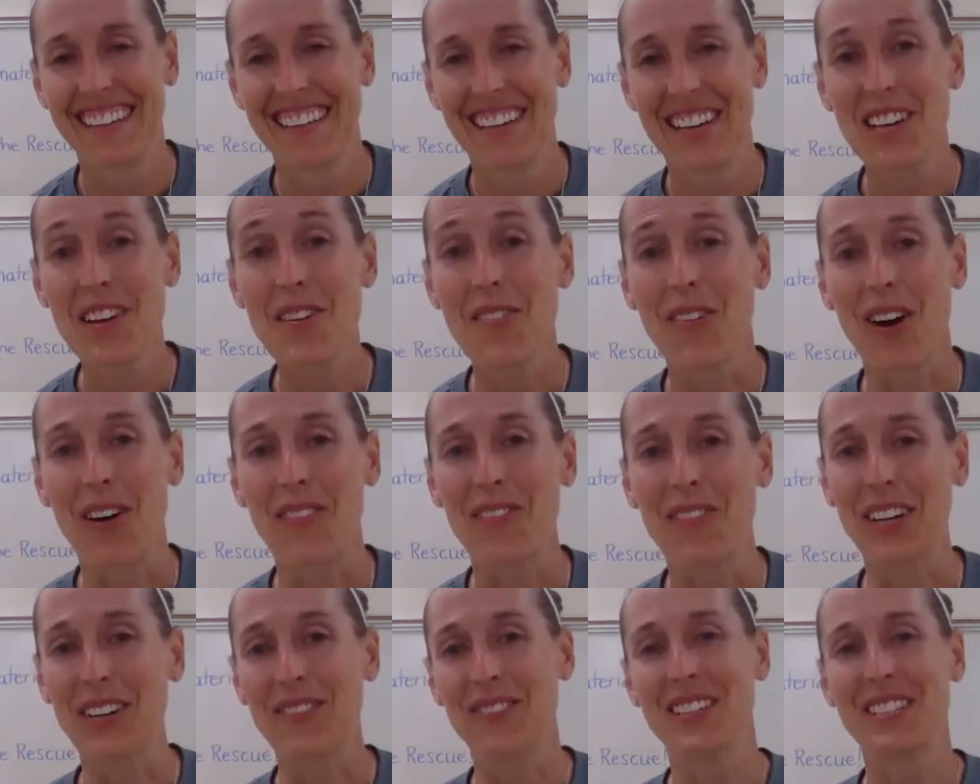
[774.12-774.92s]
You won't
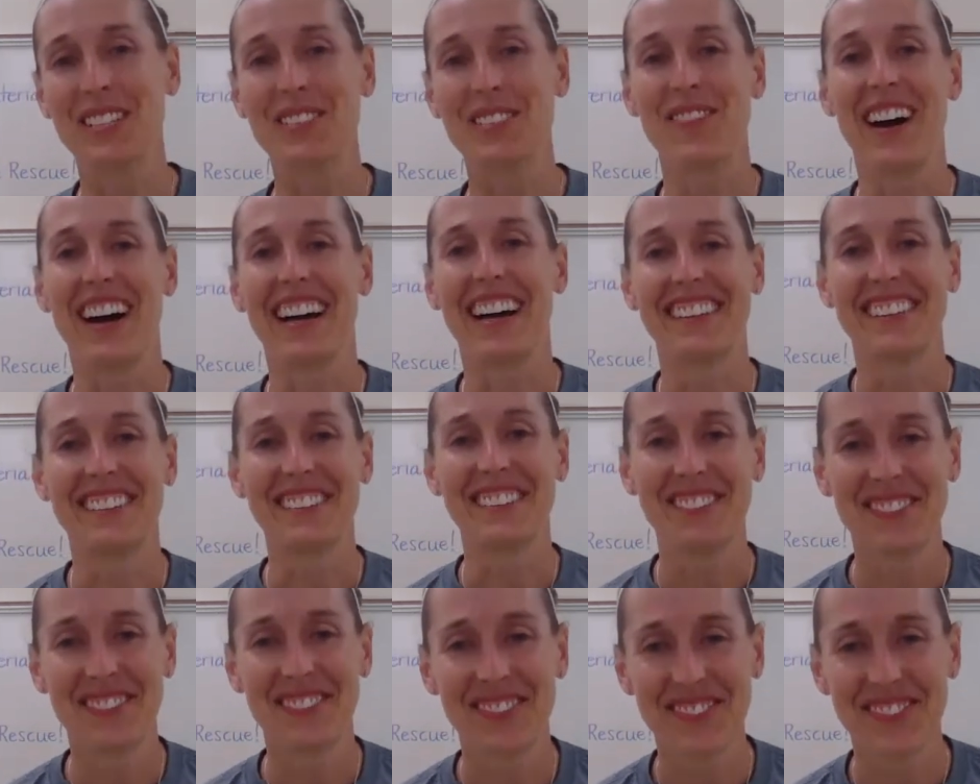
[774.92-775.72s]
make me smile.
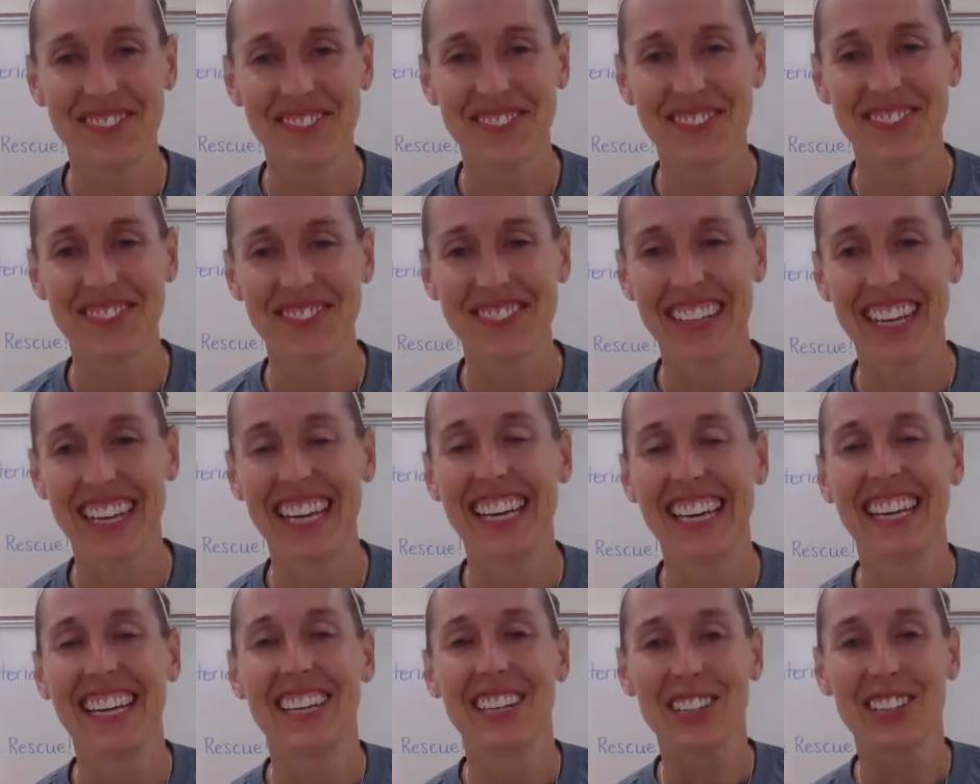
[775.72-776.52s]

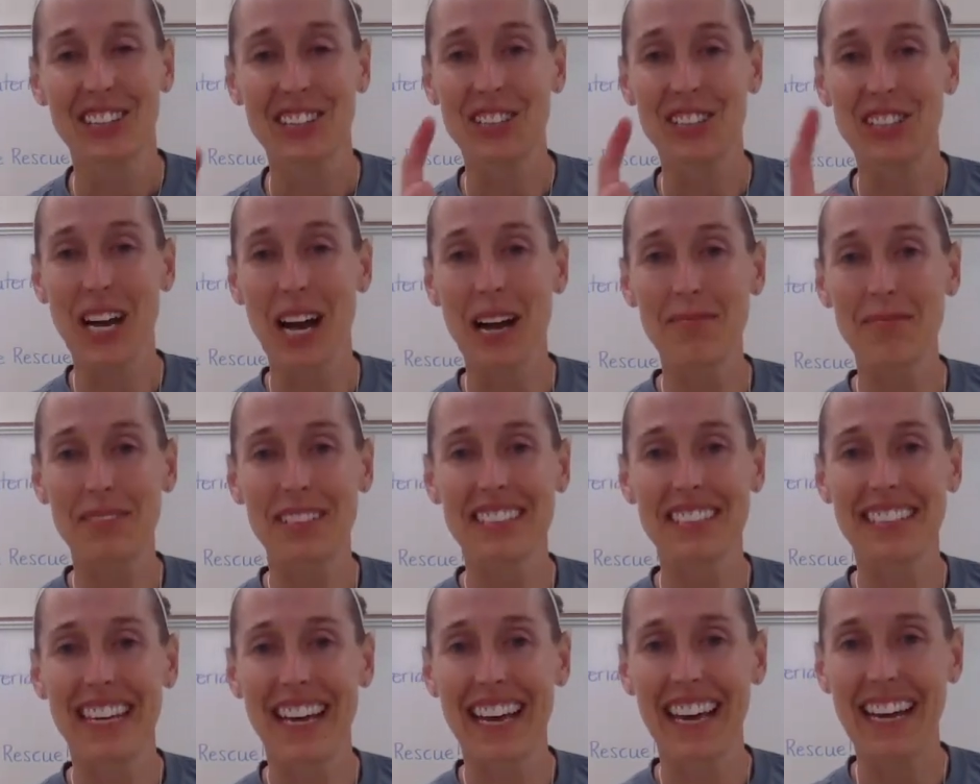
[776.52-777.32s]
Good job
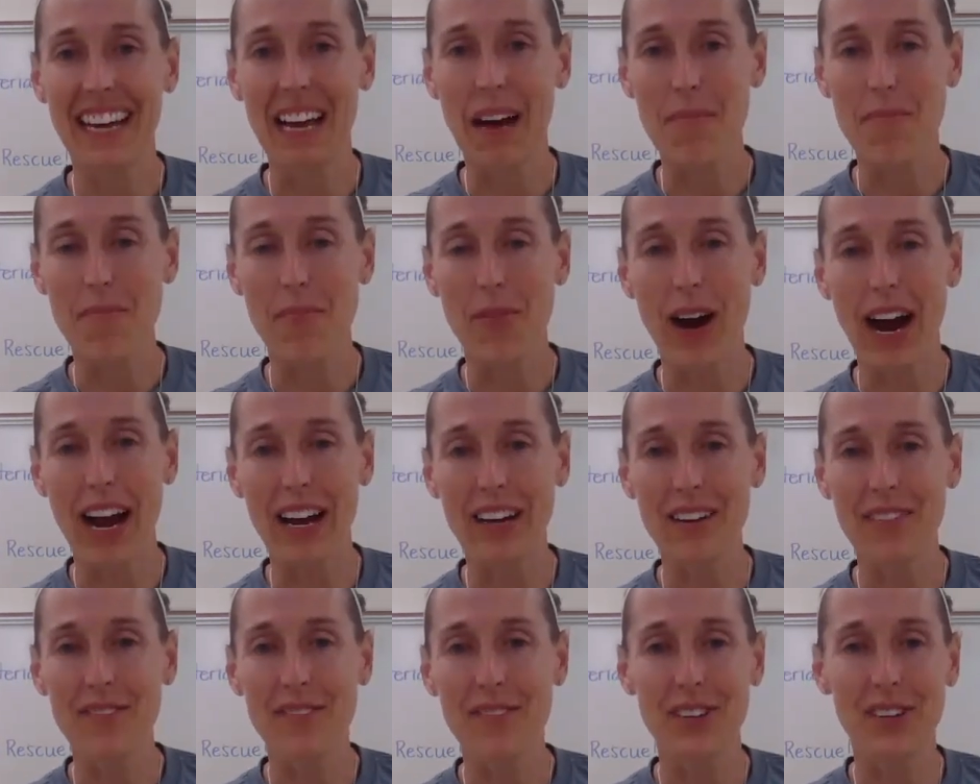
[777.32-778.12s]
today. I'm proud
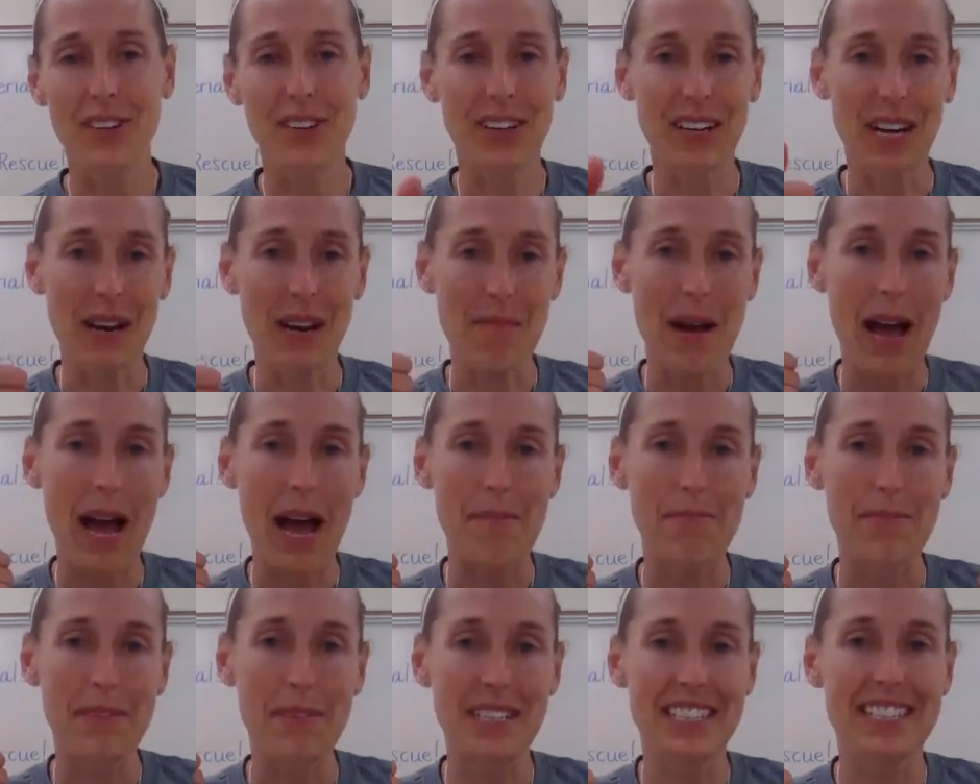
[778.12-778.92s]
of you, and I'm
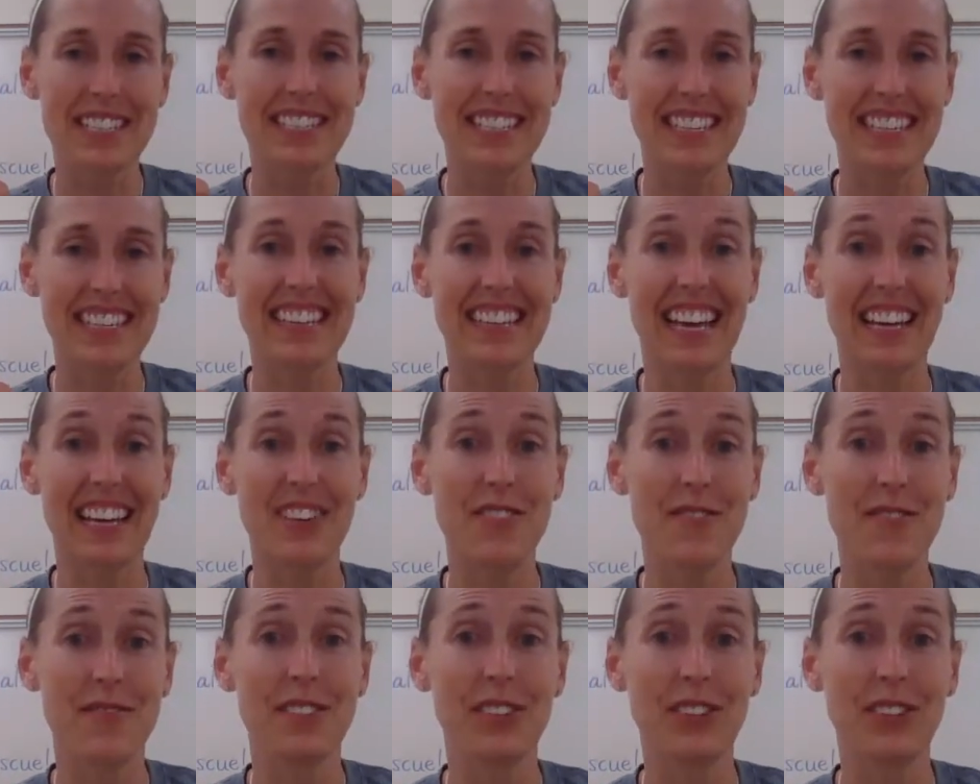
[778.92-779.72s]
happy to see that you
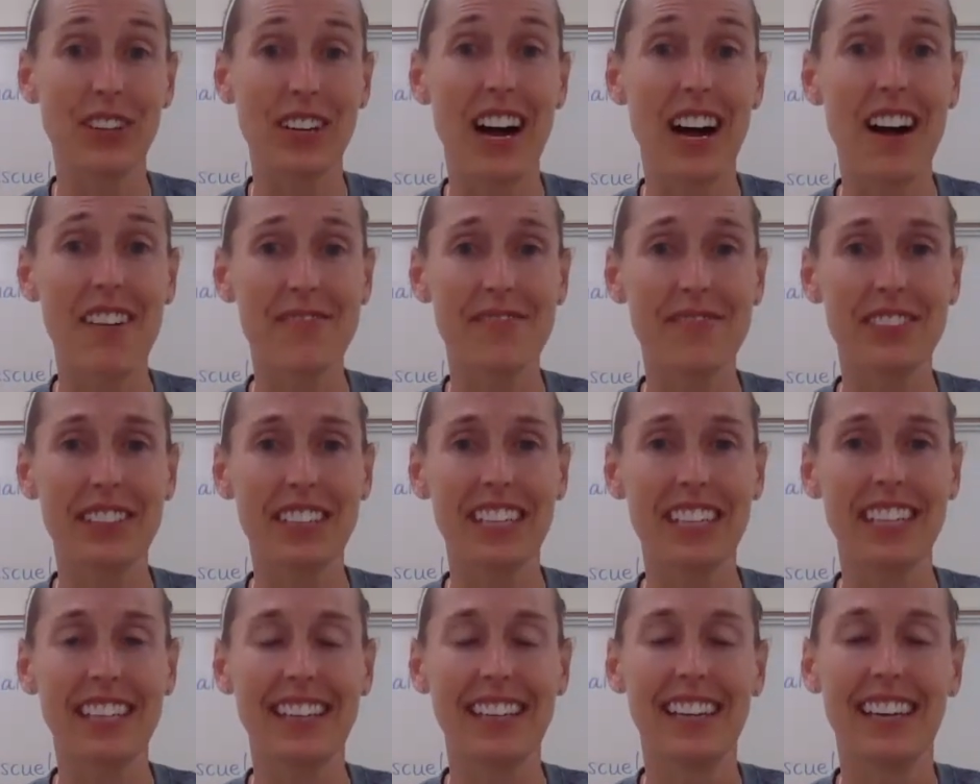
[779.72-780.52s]
feel
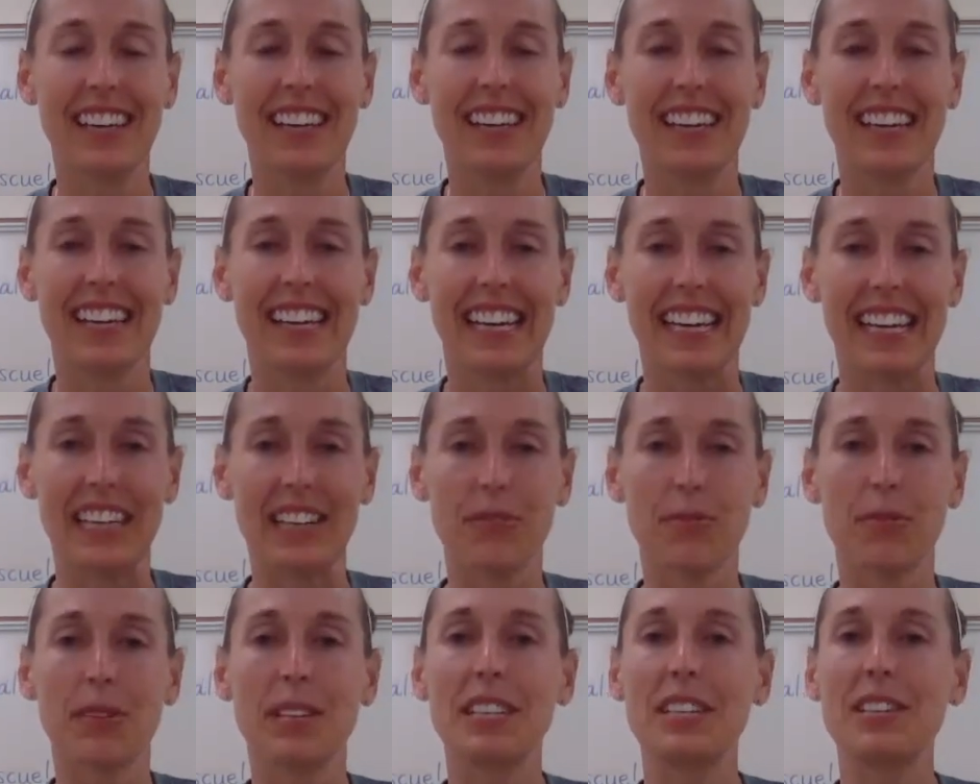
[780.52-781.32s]
confident in
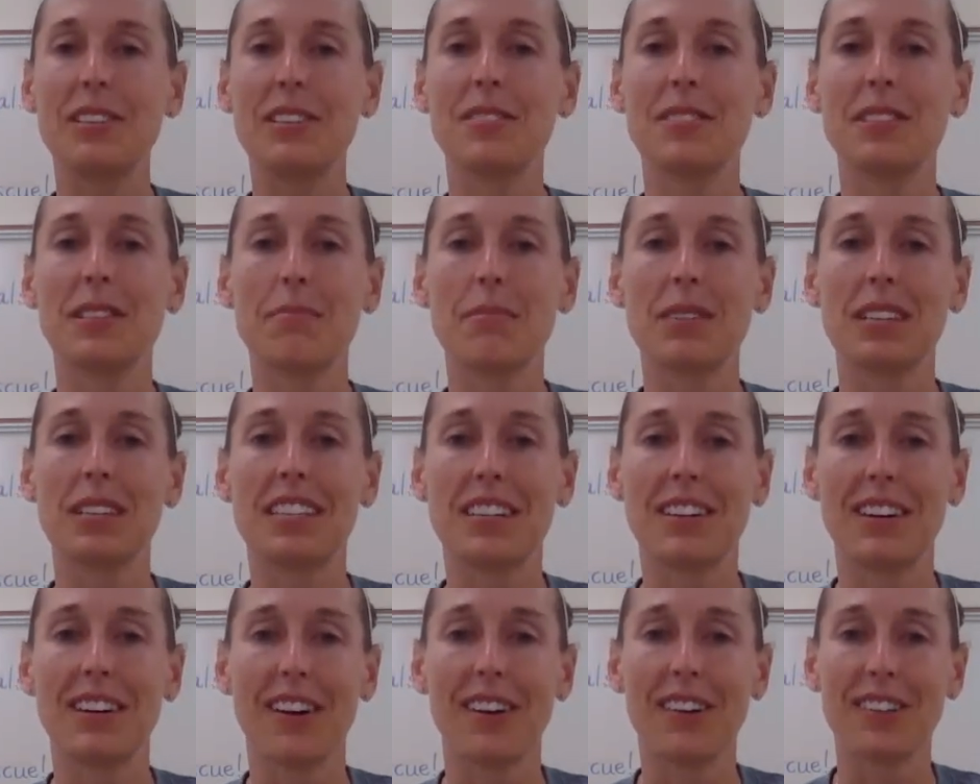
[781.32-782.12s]
reusing
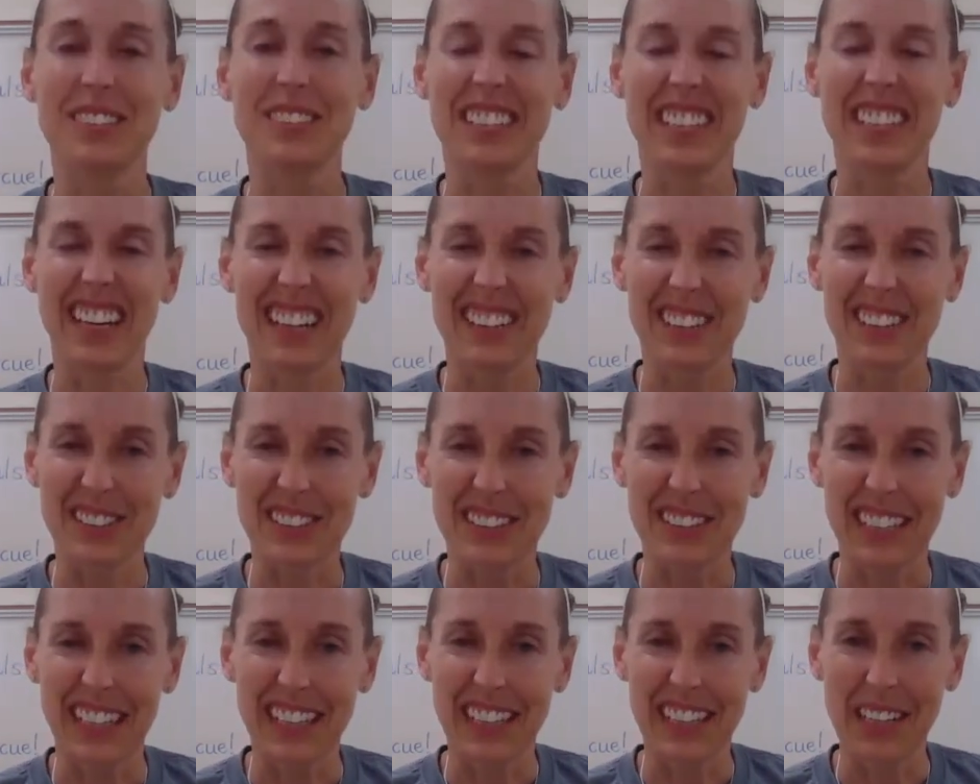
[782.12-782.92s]
materials and
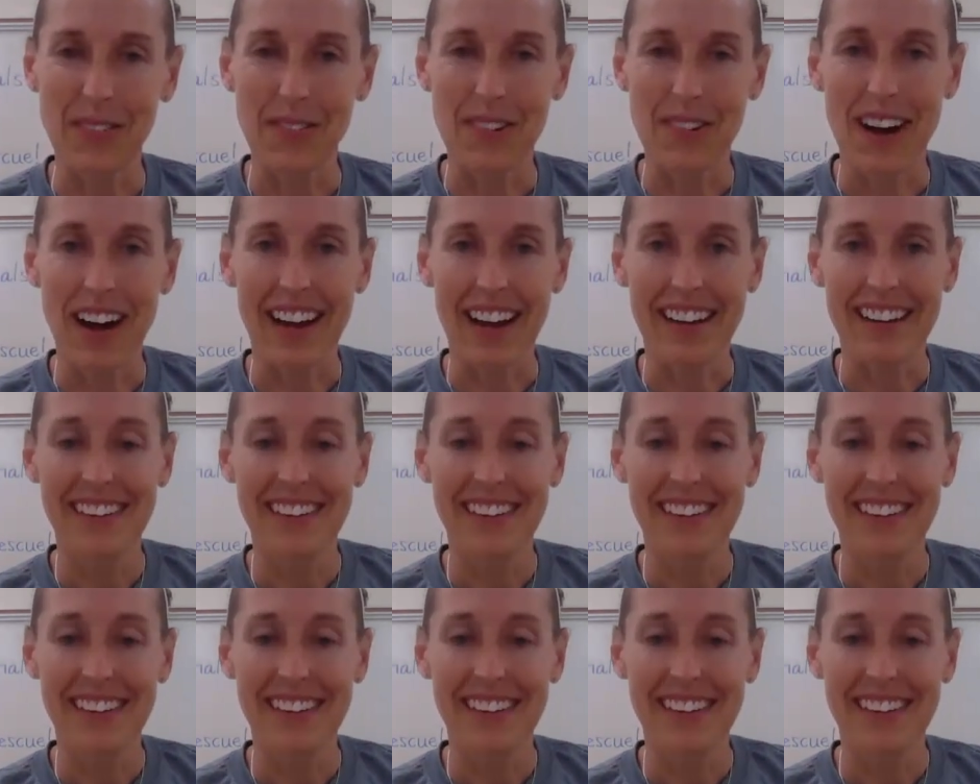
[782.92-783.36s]
understanding why.